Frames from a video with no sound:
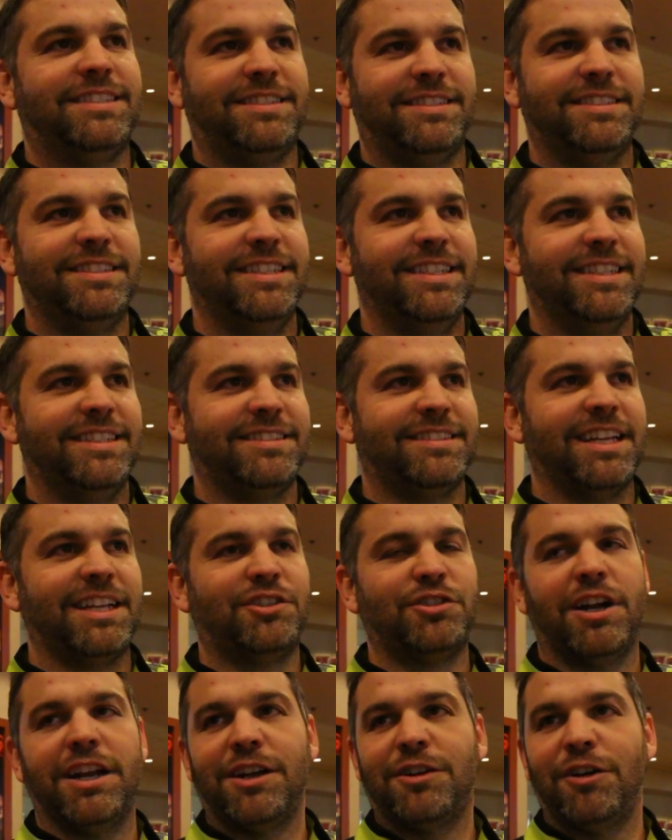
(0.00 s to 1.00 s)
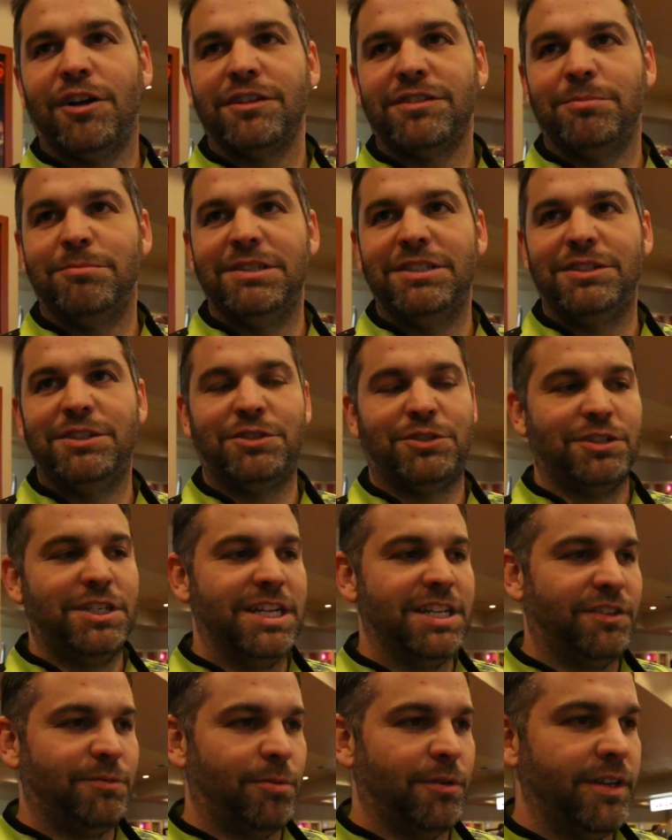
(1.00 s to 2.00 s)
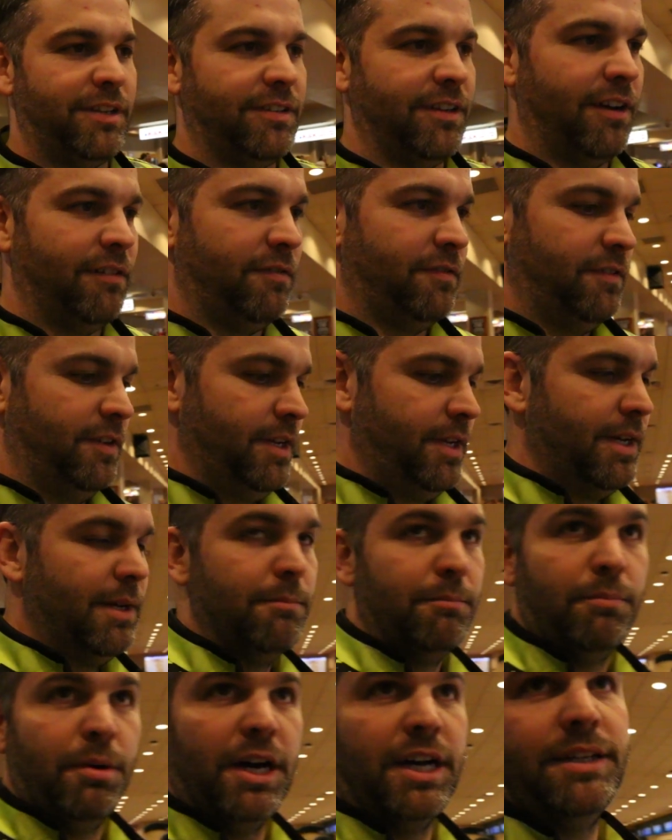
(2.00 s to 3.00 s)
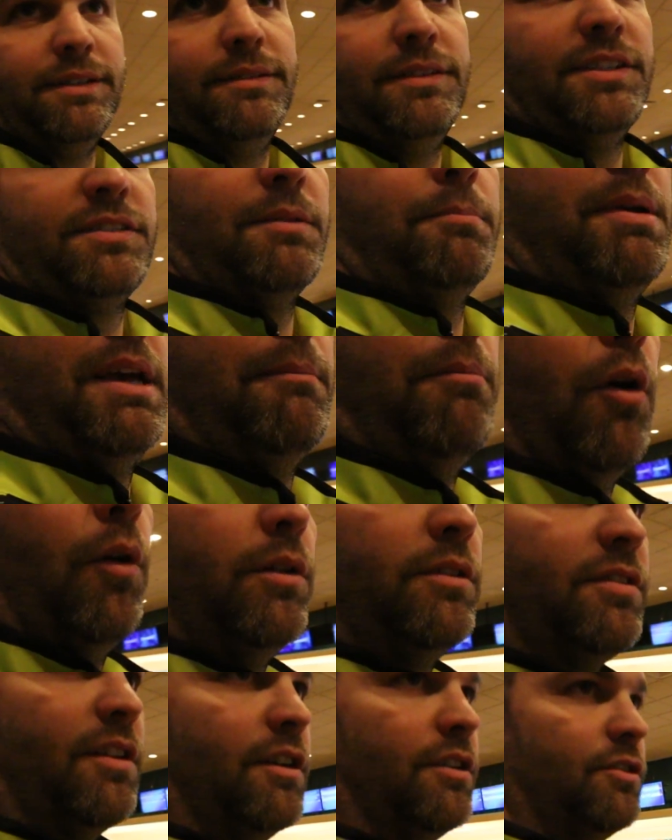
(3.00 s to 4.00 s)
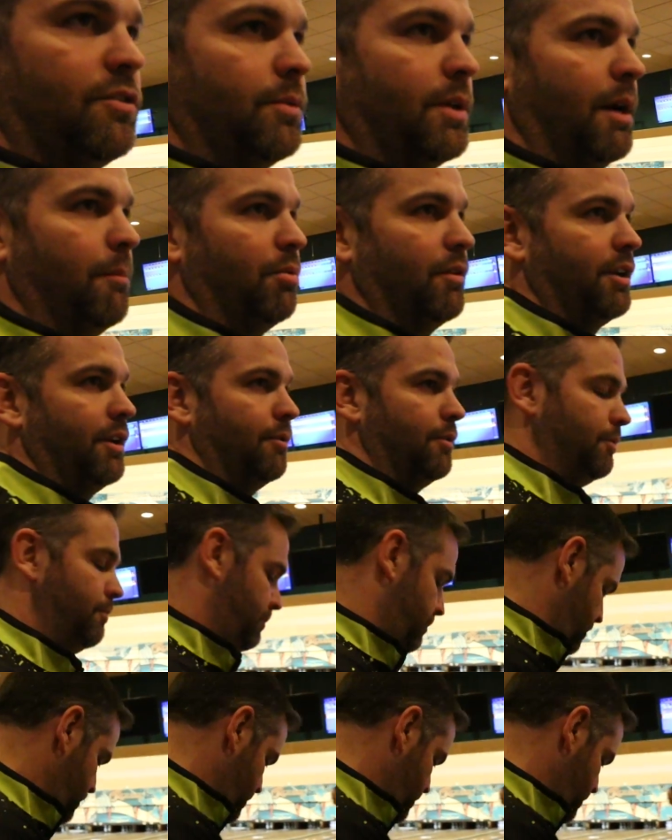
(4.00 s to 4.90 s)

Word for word: it's like trying to cross a busy street. It's pretty tough. But this is a big bowling center, so we got plenty of room.